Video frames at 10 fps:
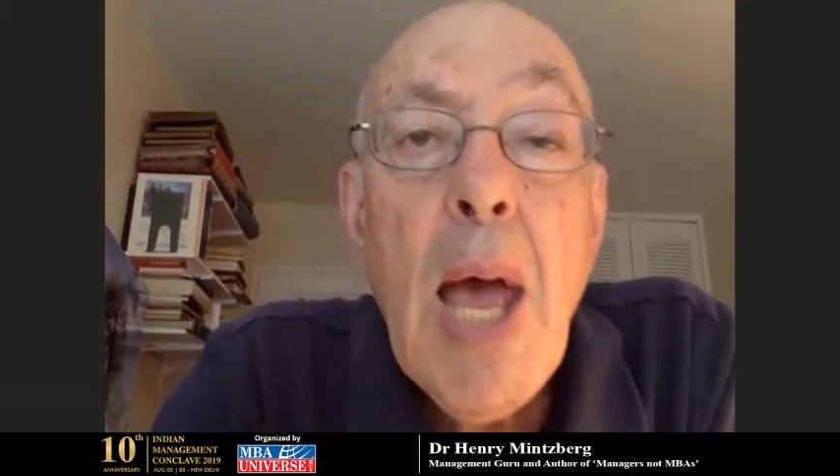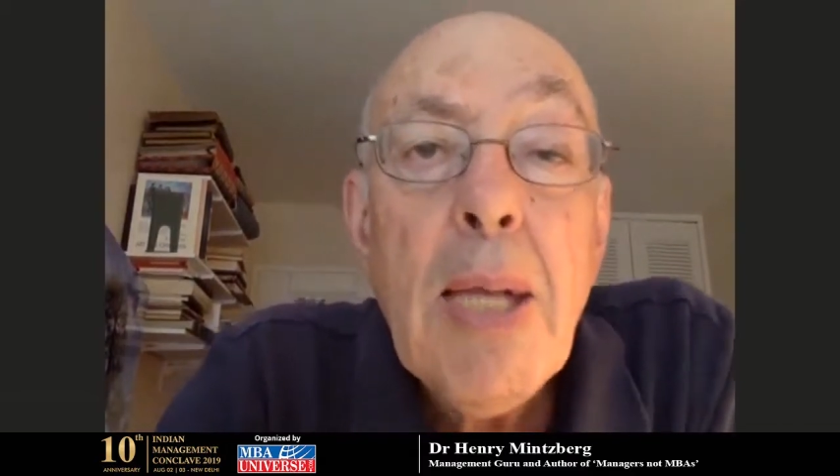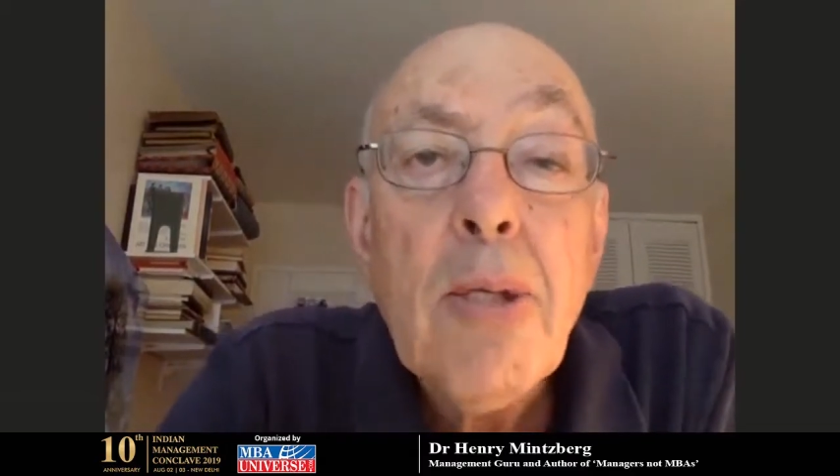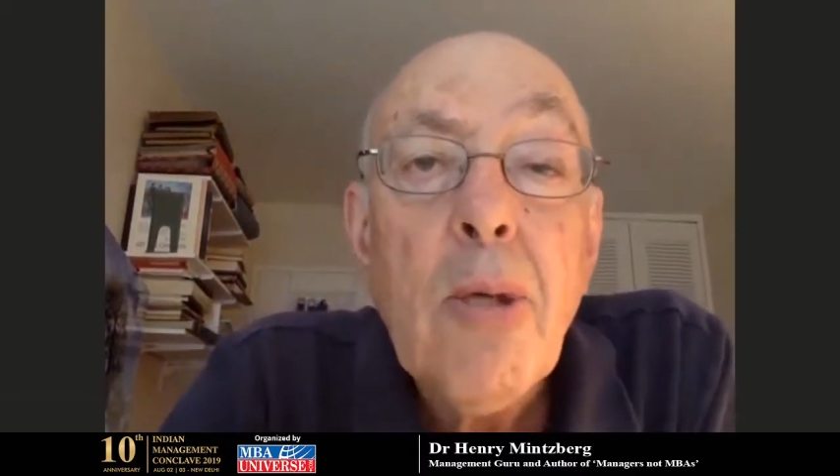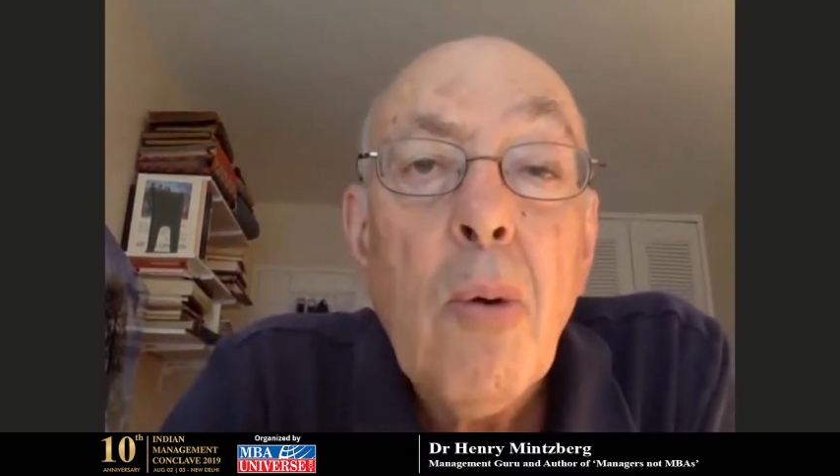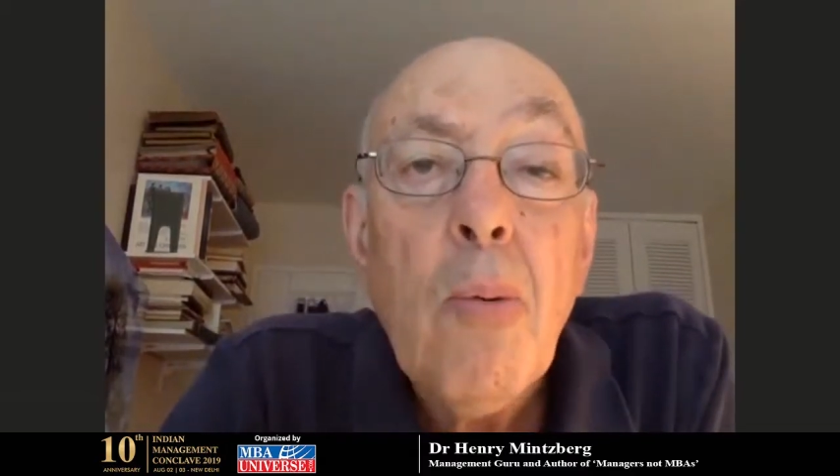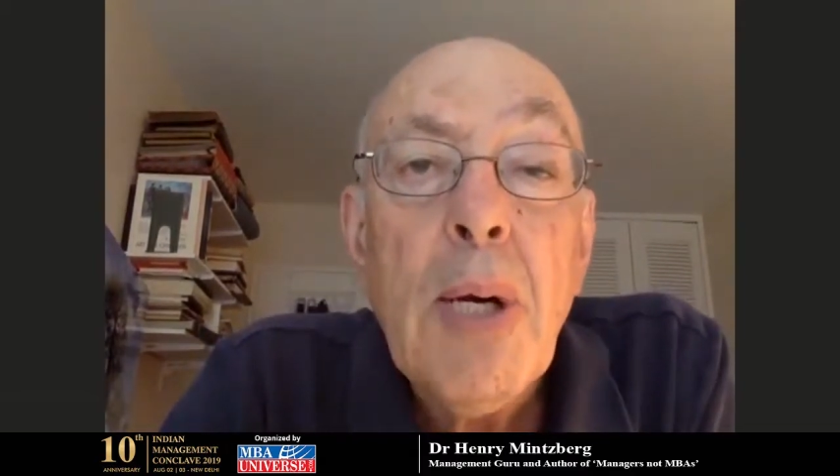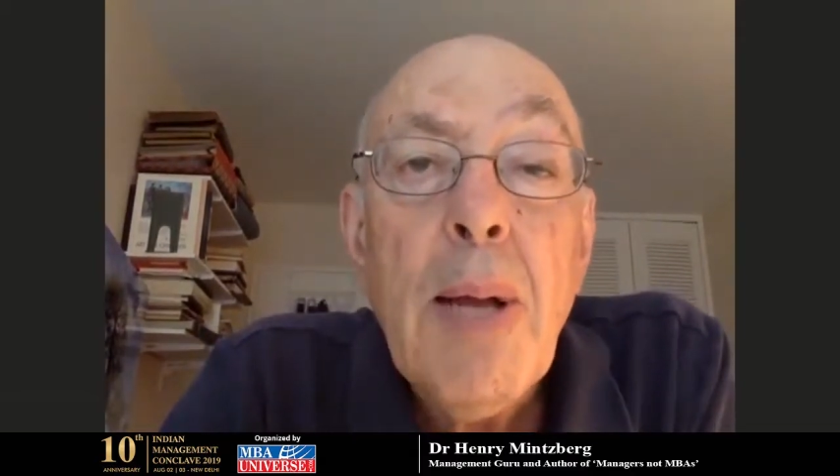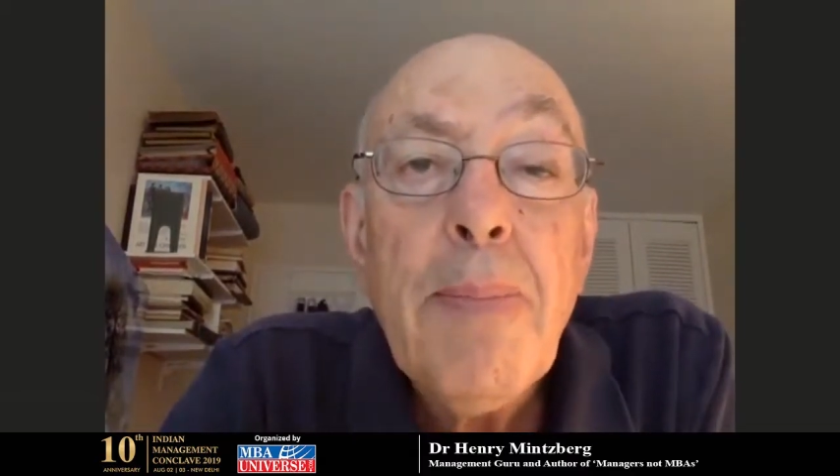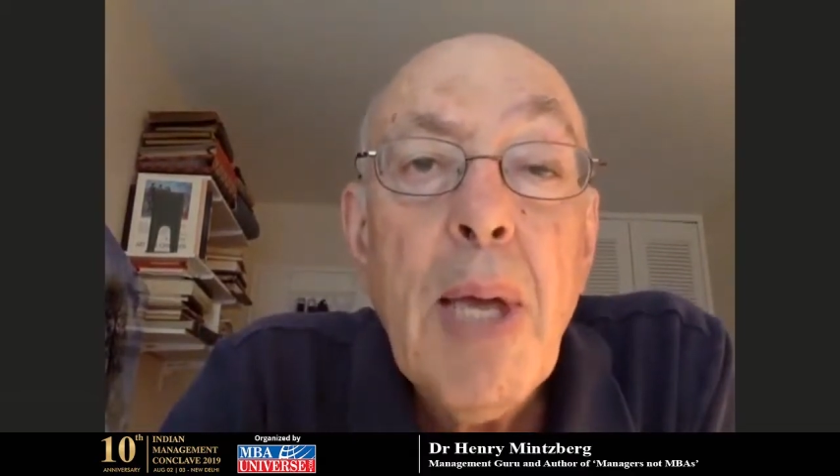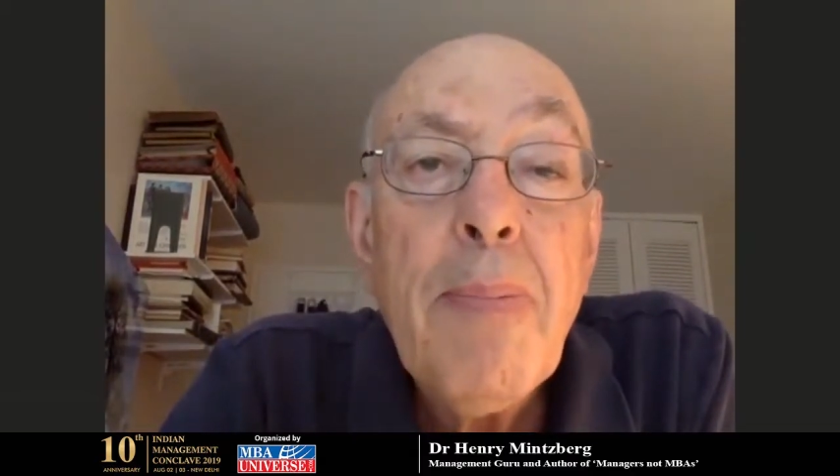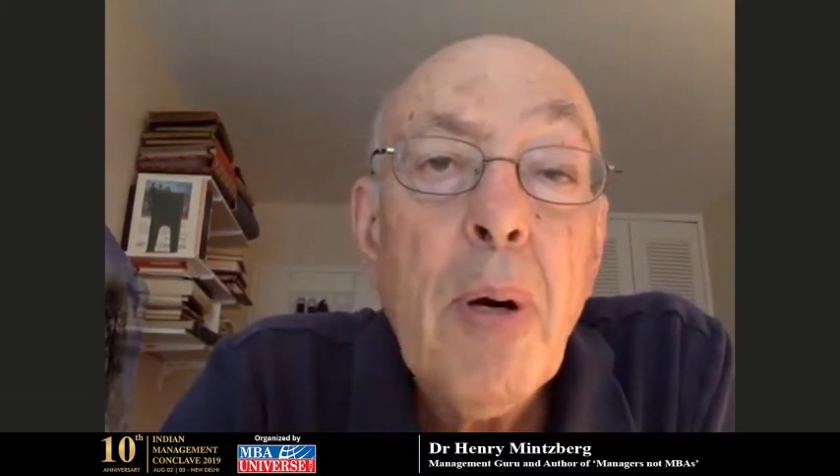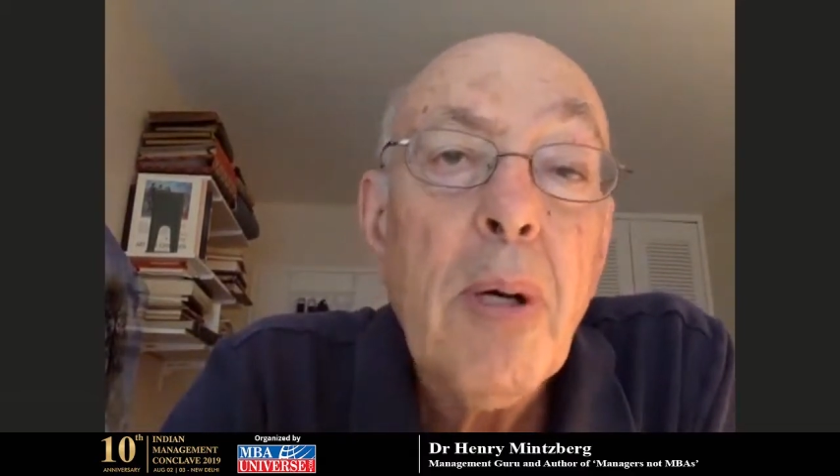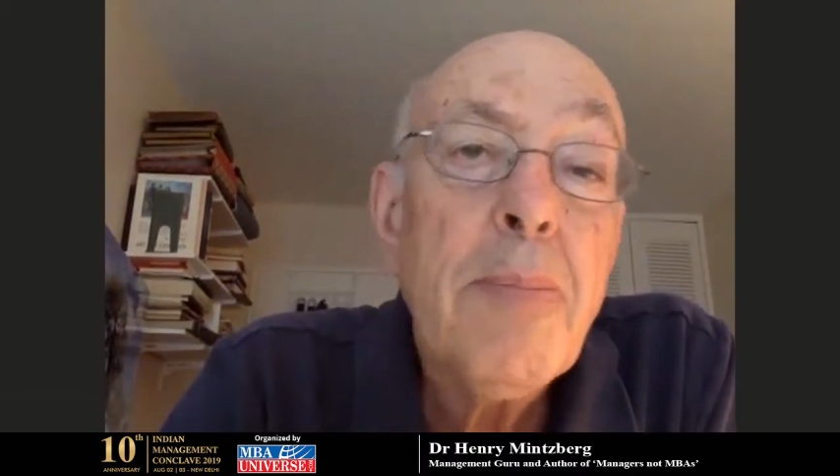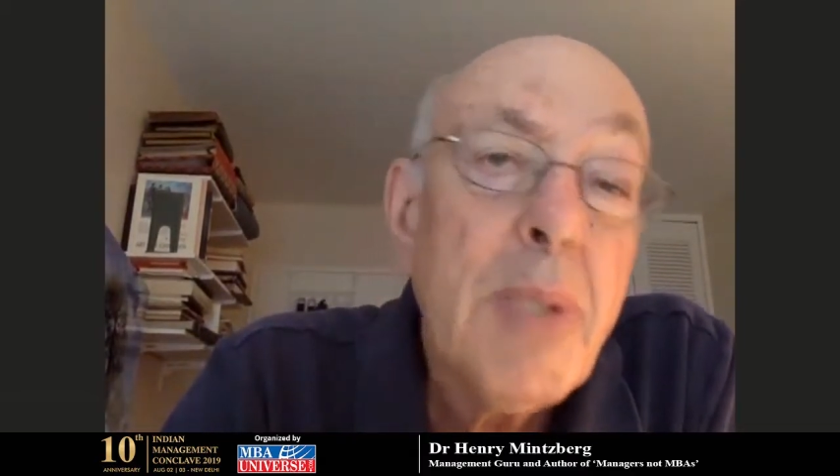And so what MBA
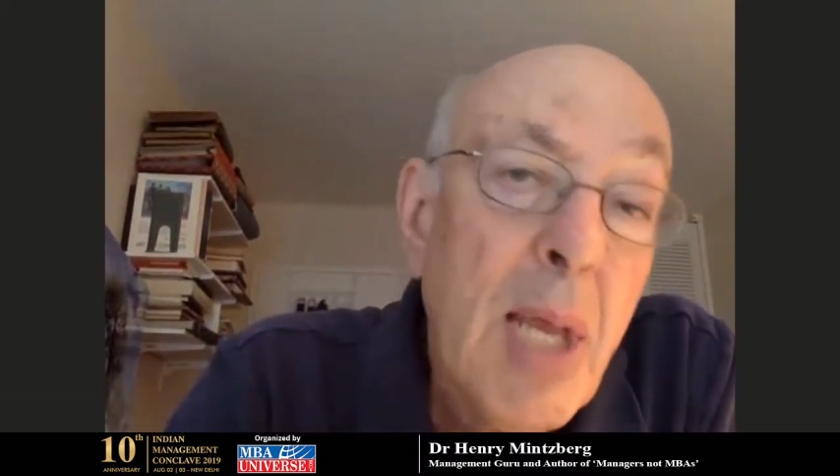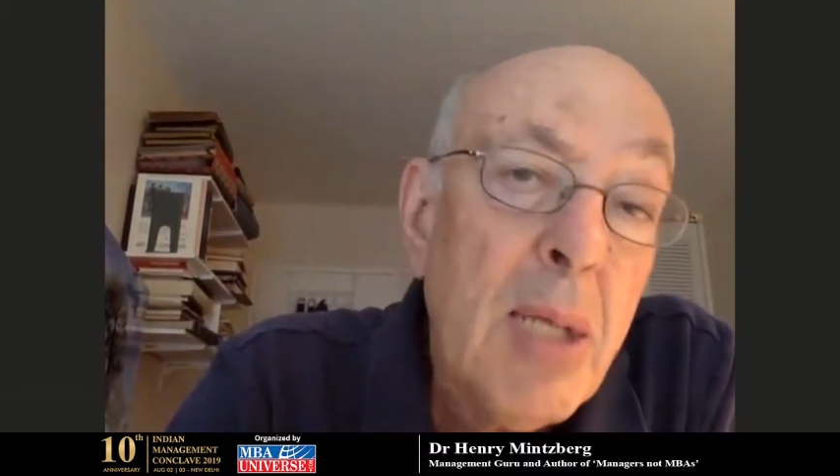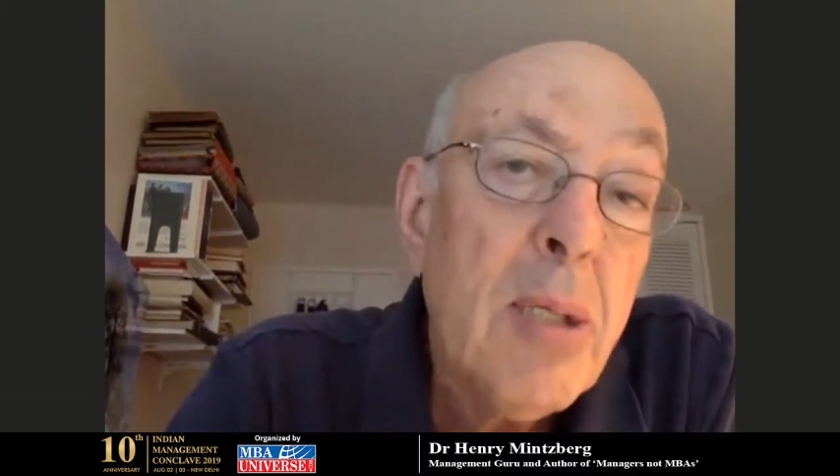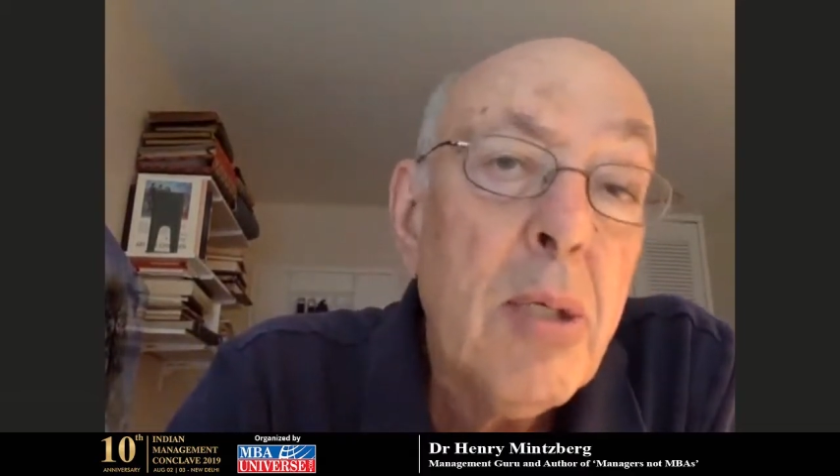programs tend